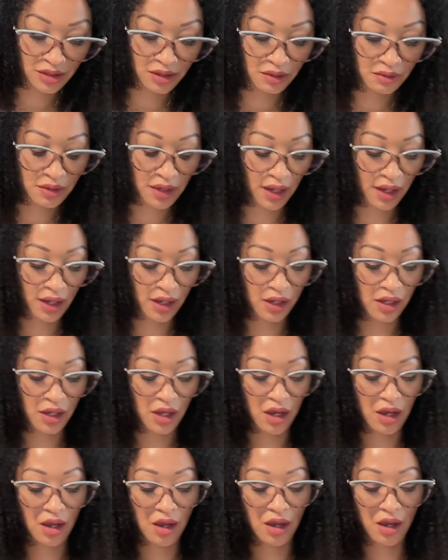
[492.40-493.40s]
Okay,
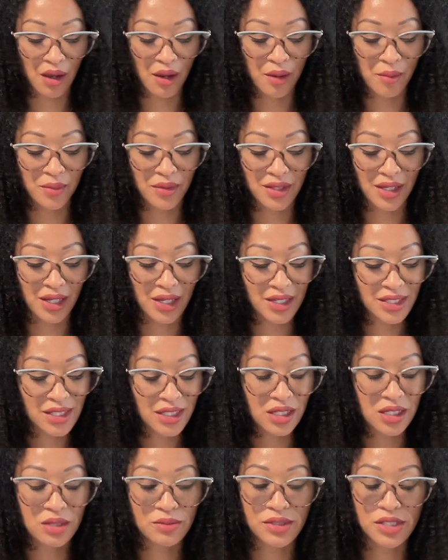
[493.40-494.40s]
the Ace of
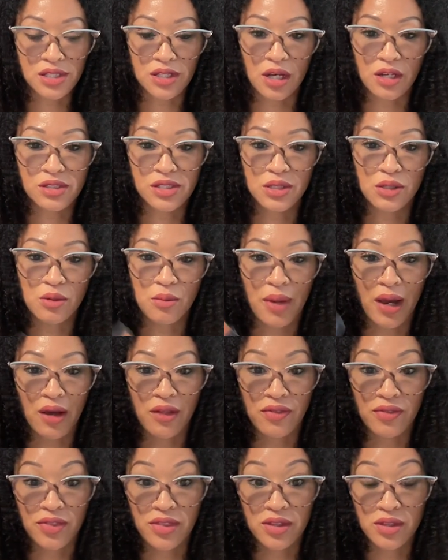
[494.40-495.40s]
Cups is also about
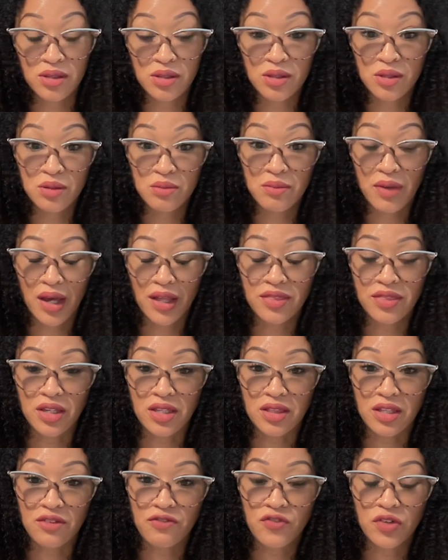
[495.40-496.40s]
them. I think
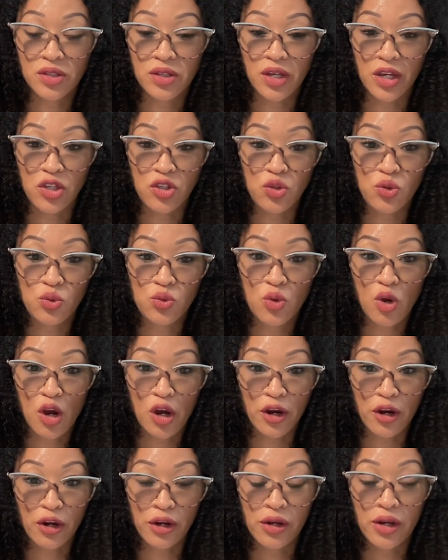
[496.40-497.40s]
they feel like you
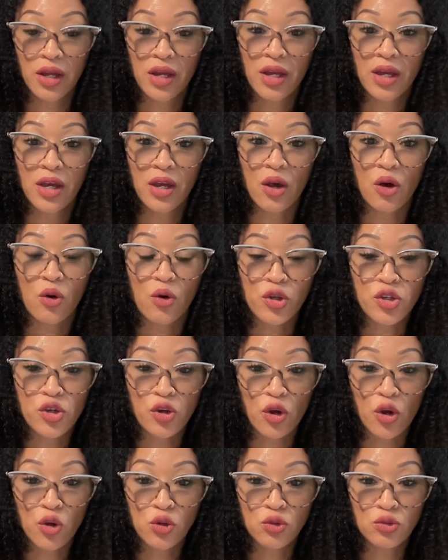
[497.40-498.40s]
are on your
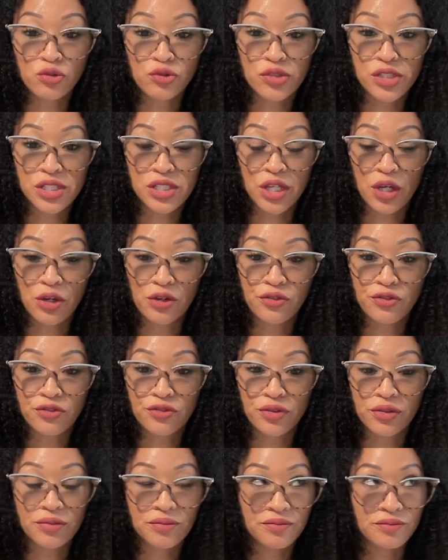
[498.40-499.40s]
own
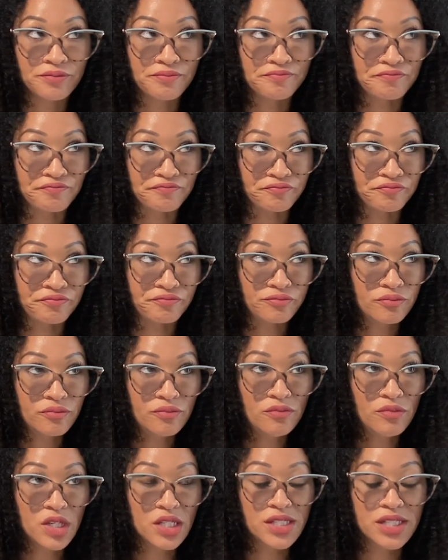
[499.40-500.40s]

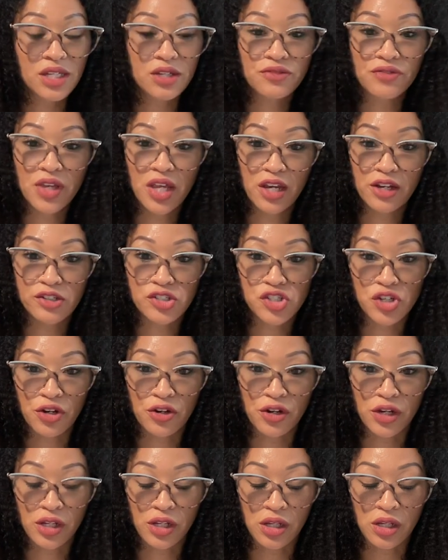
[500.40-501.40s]
self-care
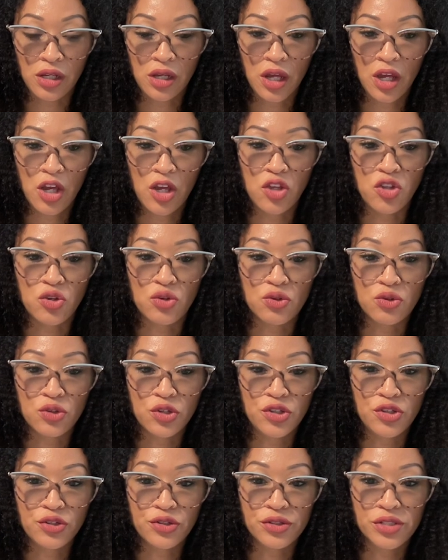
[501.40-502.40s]
journey. You're
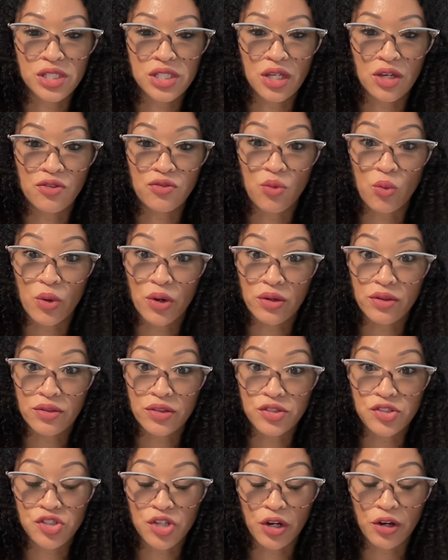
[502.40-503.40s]
on your
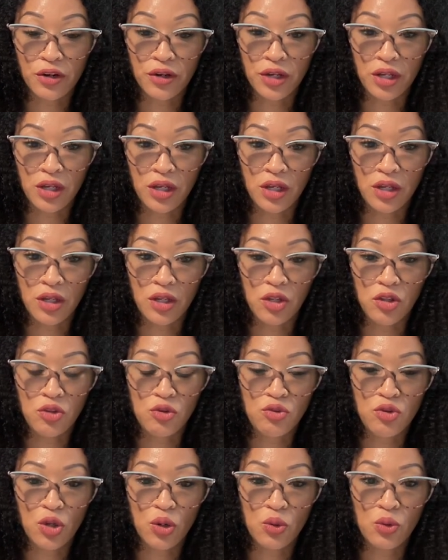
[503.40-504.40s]
self-worth journey. You
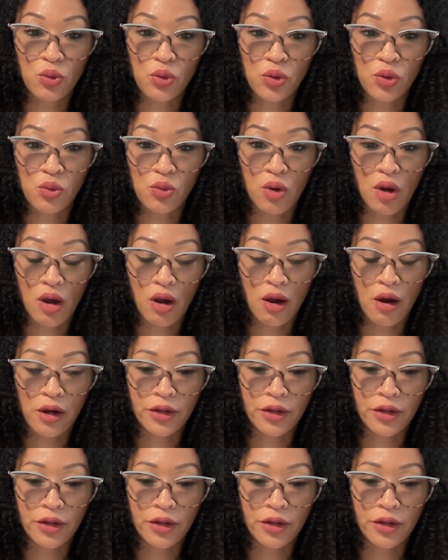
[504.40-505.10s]
know who you are.